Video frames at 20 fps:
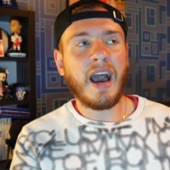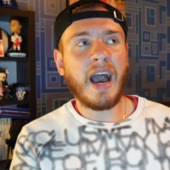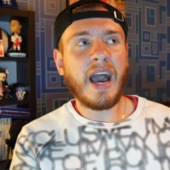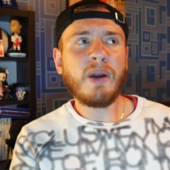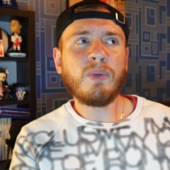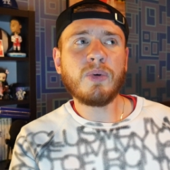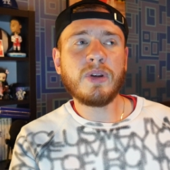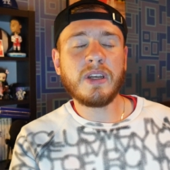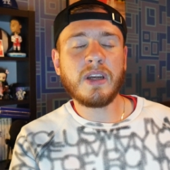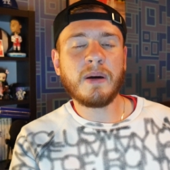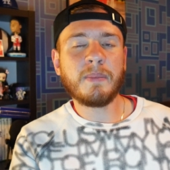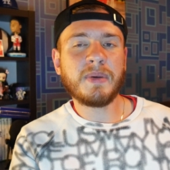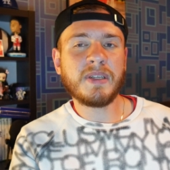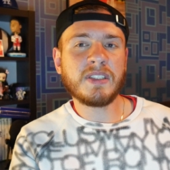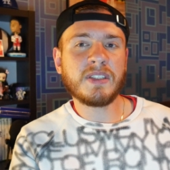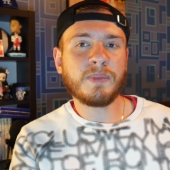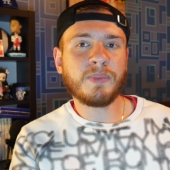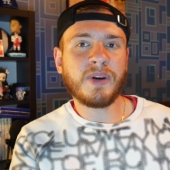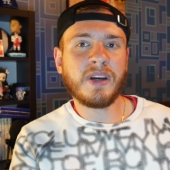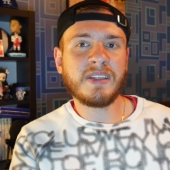I would not be
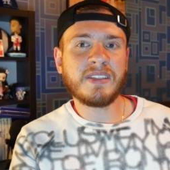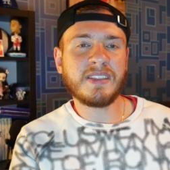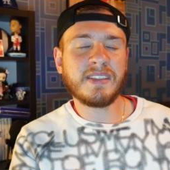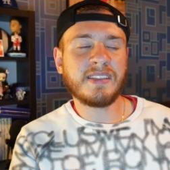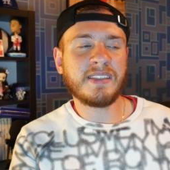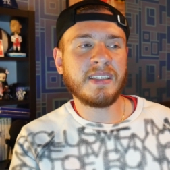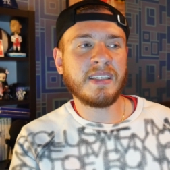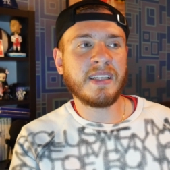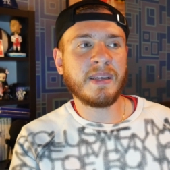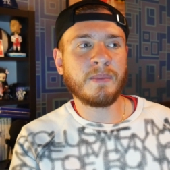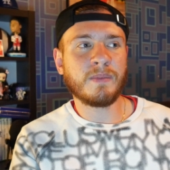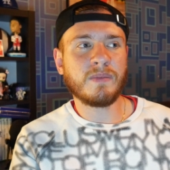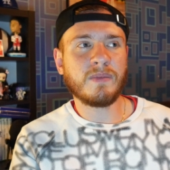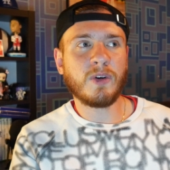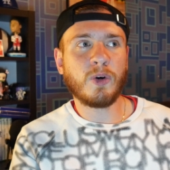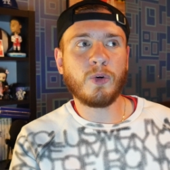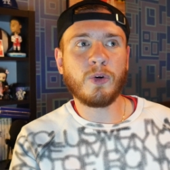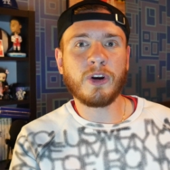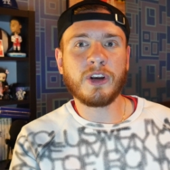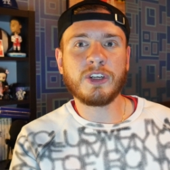surprised to see them
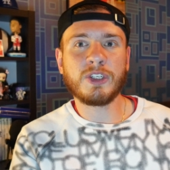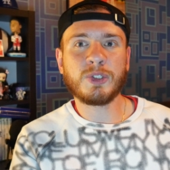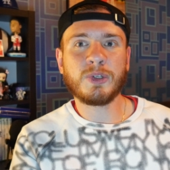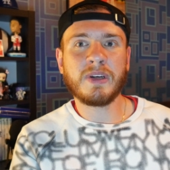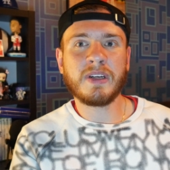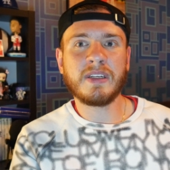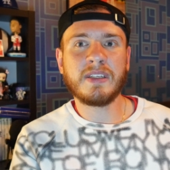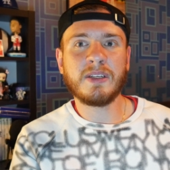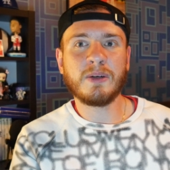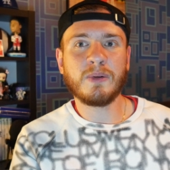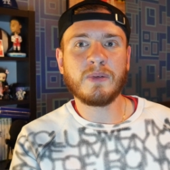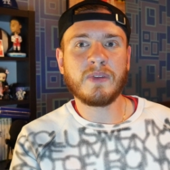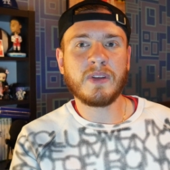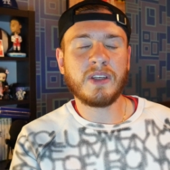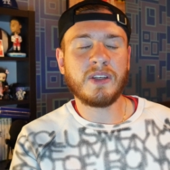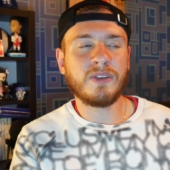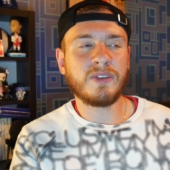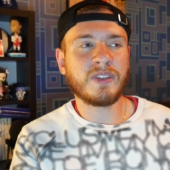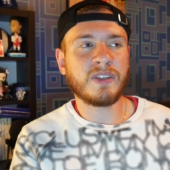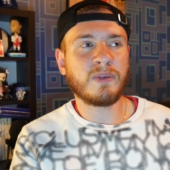orchestrate a deal with the
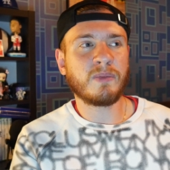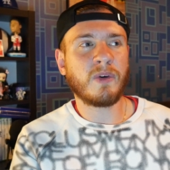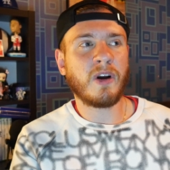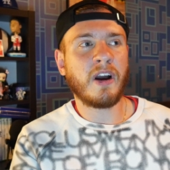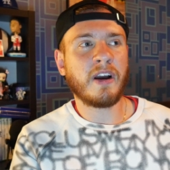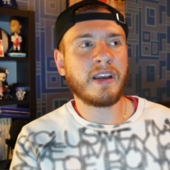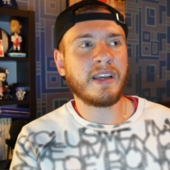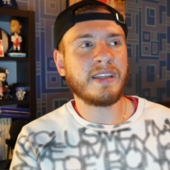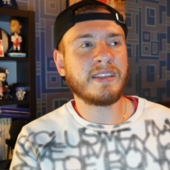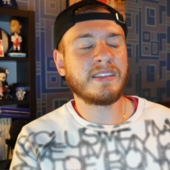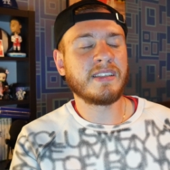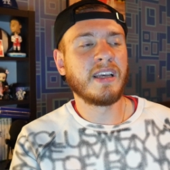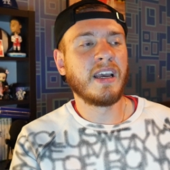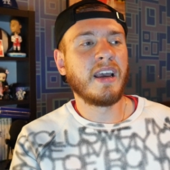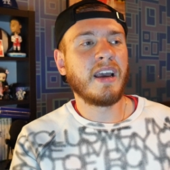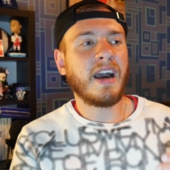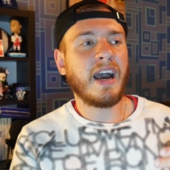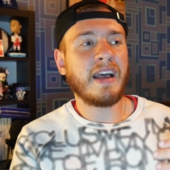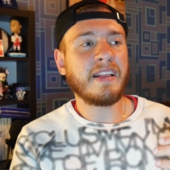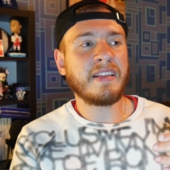Houston Rockets.
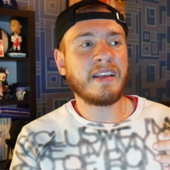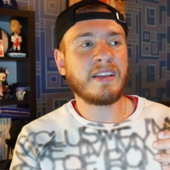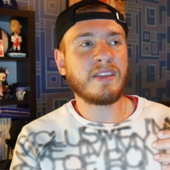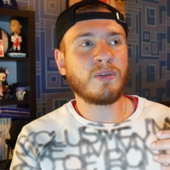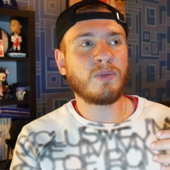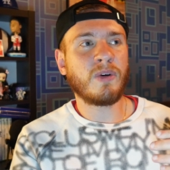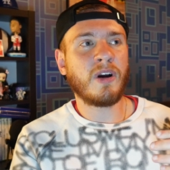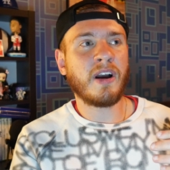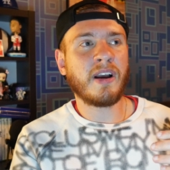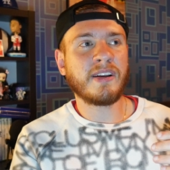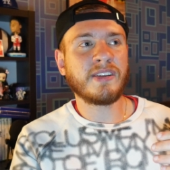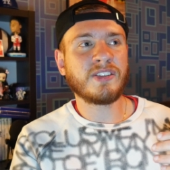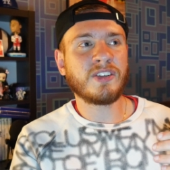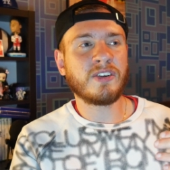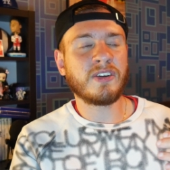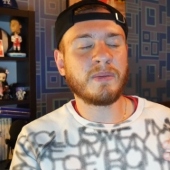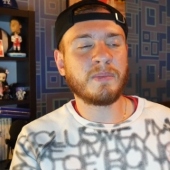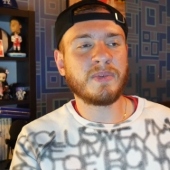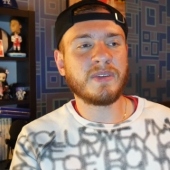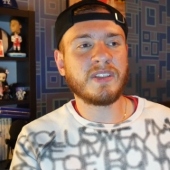I think the Rockets are
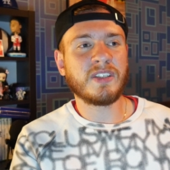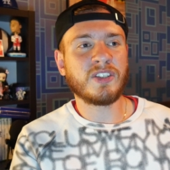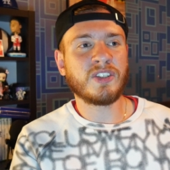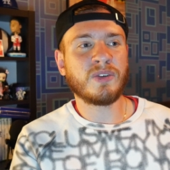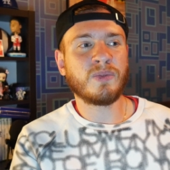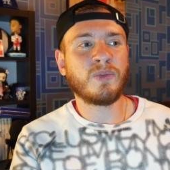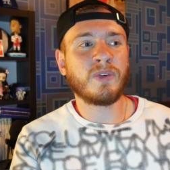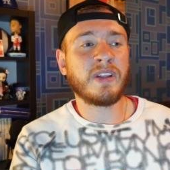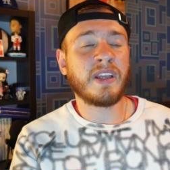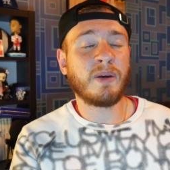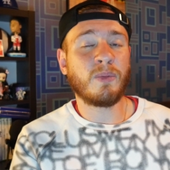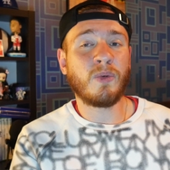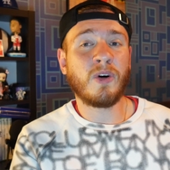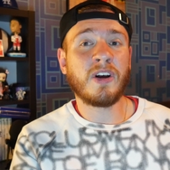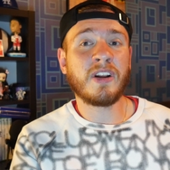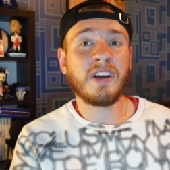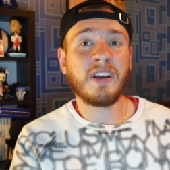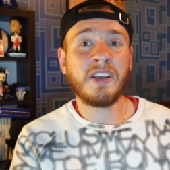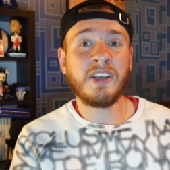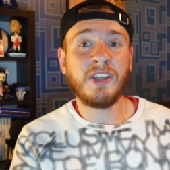in a position where they
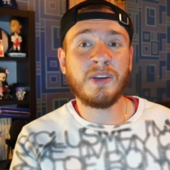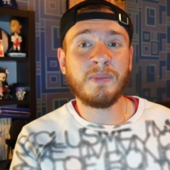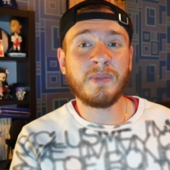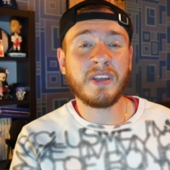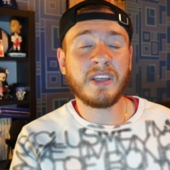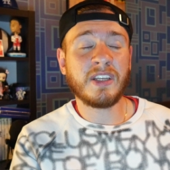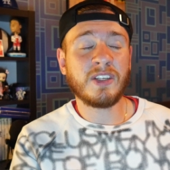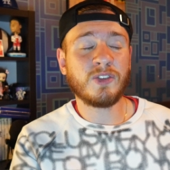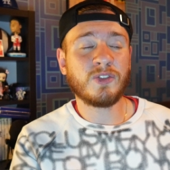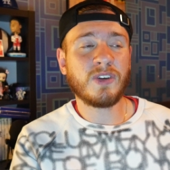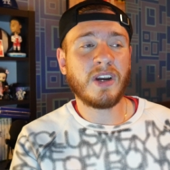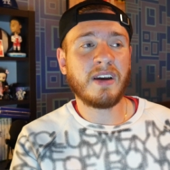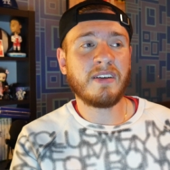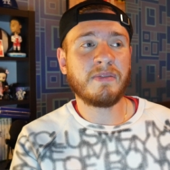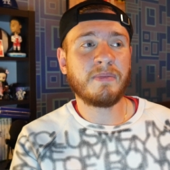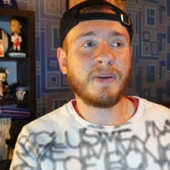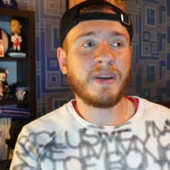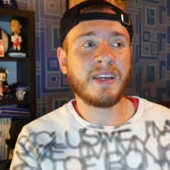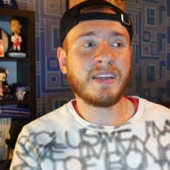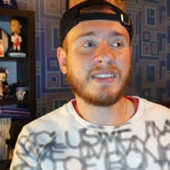want to accumulate
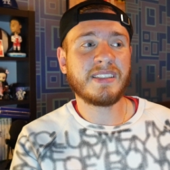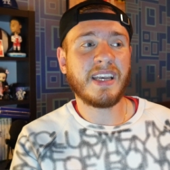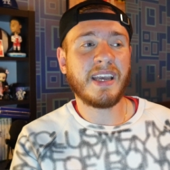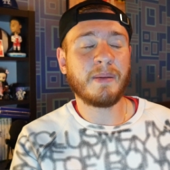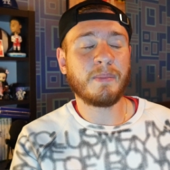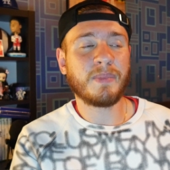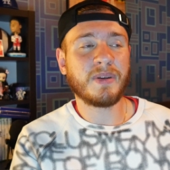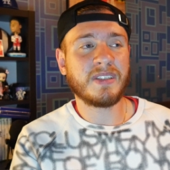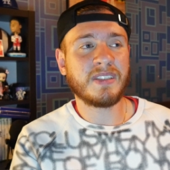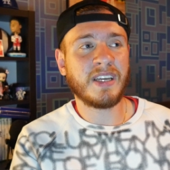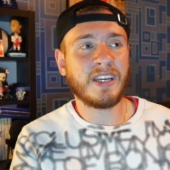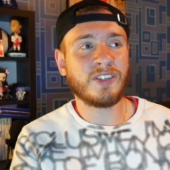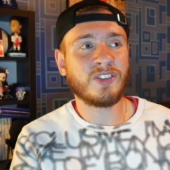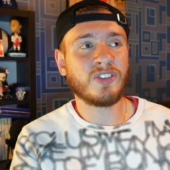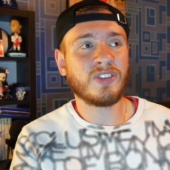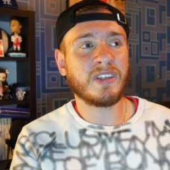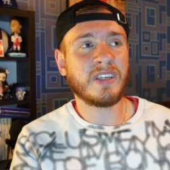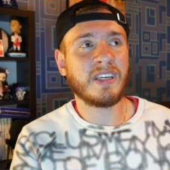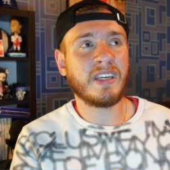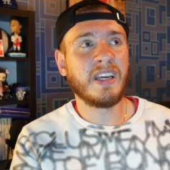draft picks and
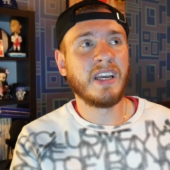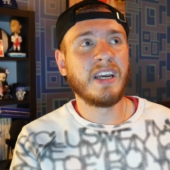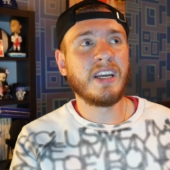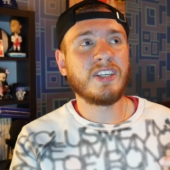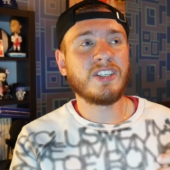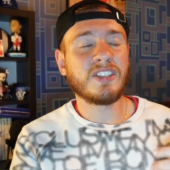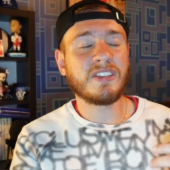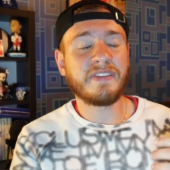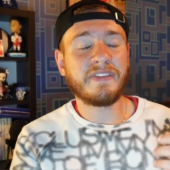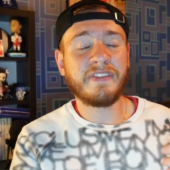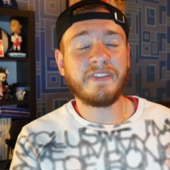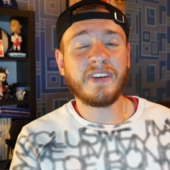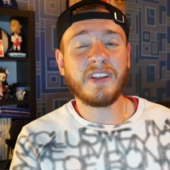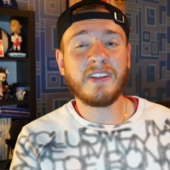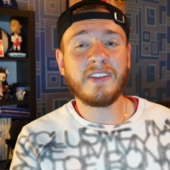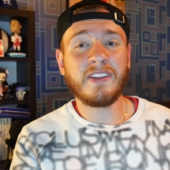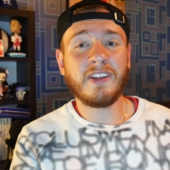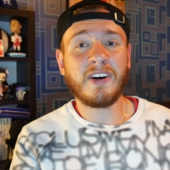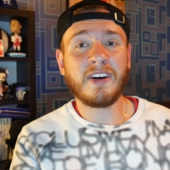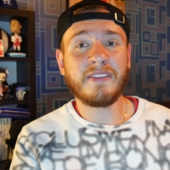potentially just fill a
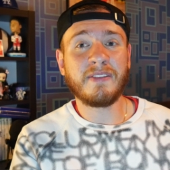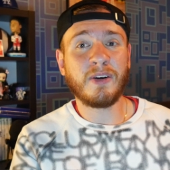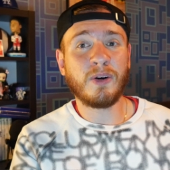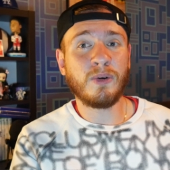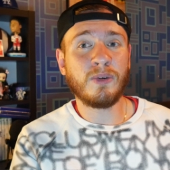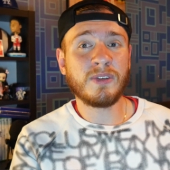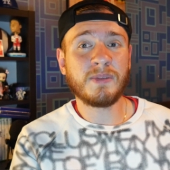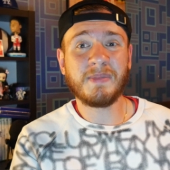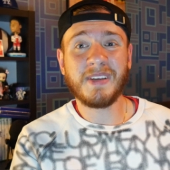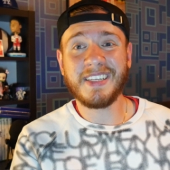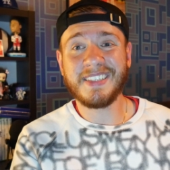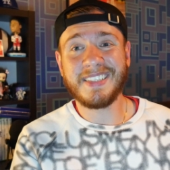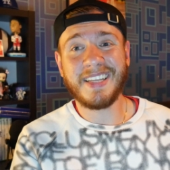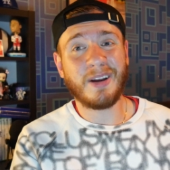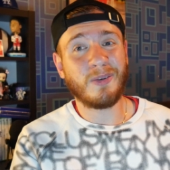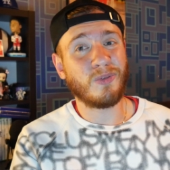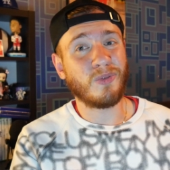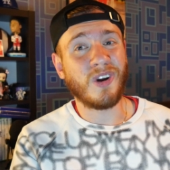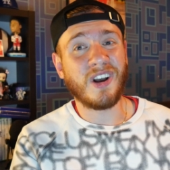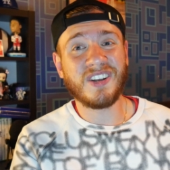lot of holes because
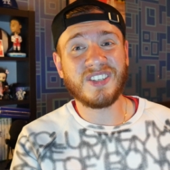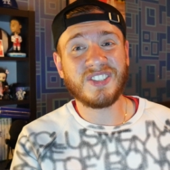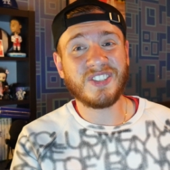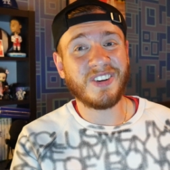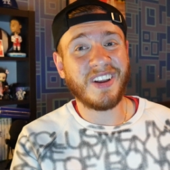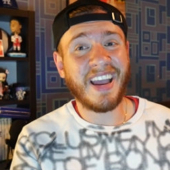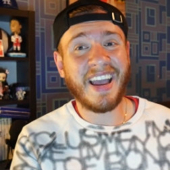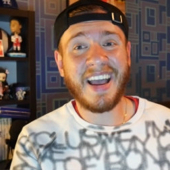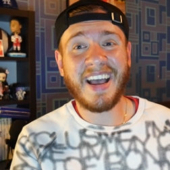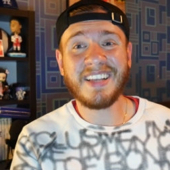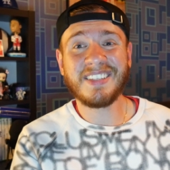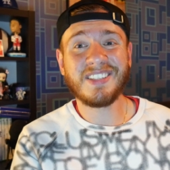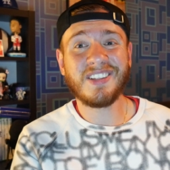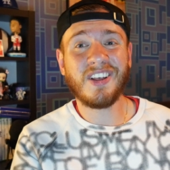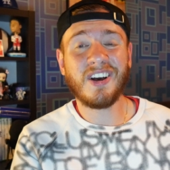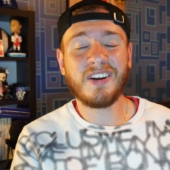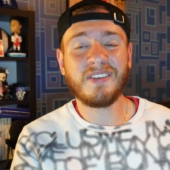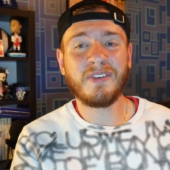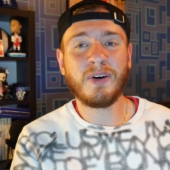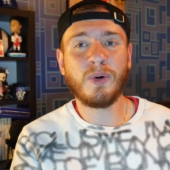that roster has a
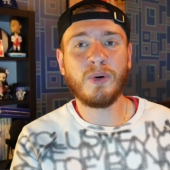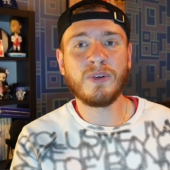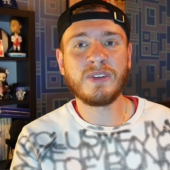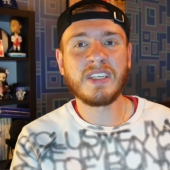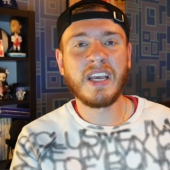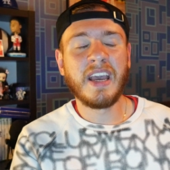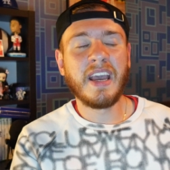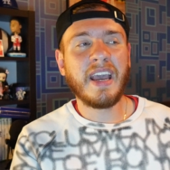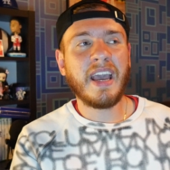lot of holes.